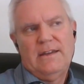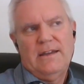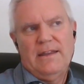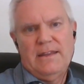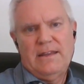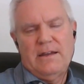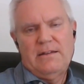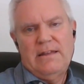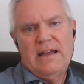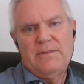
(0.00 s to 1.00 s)
I think
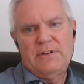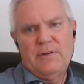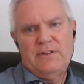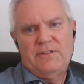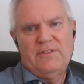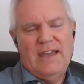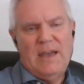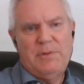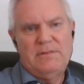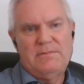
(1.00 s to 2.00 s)
a lot of integrations
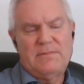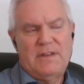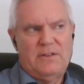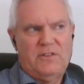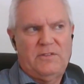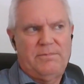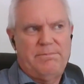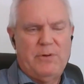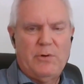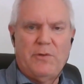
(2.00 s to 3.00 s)
happen kind of
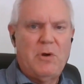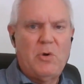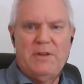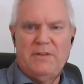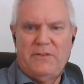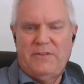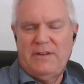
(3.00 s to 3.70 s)
spur of the moment.